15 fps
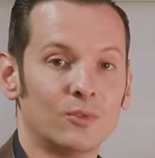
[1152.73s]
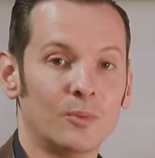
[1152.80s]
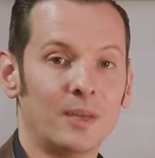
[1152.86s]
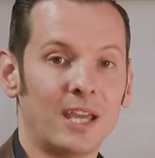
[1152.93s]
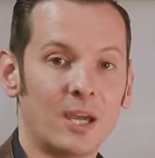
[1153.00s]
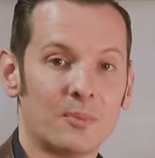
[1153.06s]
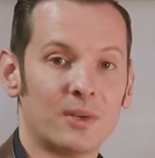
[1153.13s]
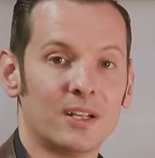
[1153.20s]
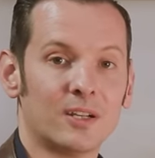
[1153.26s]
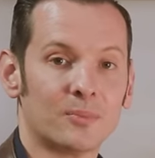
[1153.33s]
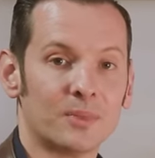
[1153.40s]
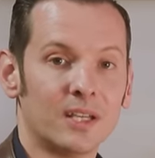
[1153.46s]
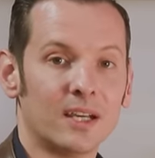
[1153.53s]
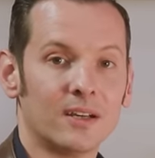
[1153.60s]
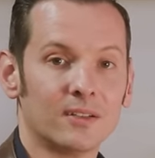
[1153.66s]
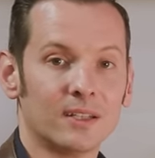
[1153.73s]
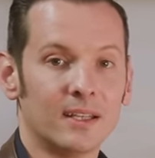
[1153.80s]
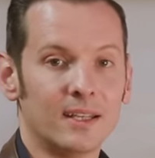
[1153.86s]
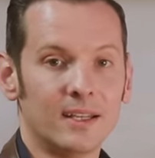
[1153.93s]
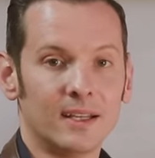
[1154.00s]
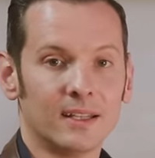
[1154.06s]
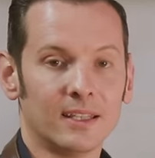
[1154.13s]
We'll be happy to help you out.
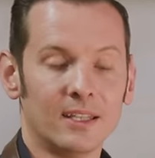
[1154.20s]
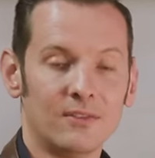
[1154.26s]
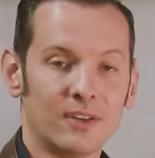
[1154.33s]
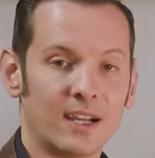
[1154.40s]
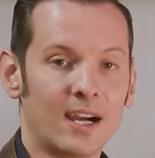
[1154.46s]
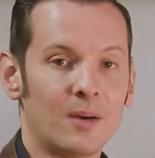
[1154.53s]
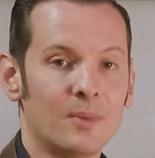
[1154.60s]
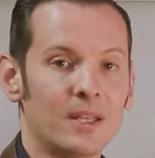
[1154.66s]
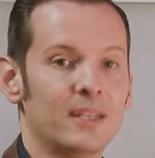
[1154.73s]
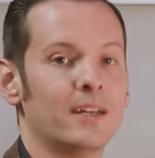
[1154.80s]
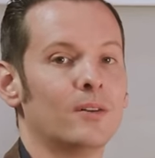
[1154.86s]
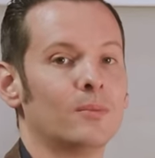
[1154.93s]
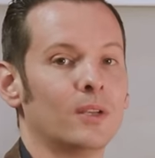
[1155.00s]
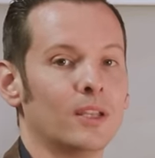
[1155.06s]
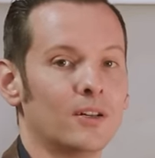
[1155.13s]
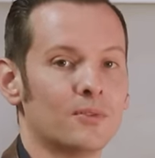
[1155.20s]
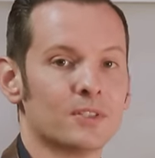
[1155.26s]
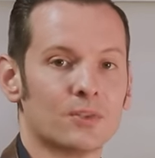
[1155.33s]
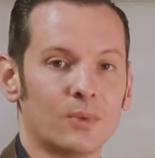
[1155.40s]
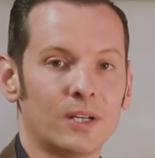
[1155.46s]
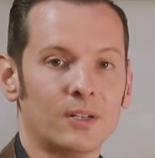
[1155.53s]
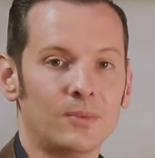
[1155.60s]
Leave a comment down below
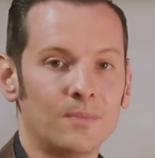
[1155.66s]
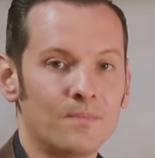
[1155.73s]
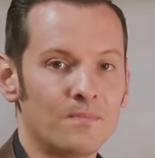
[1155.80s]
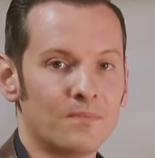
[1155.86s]
as well.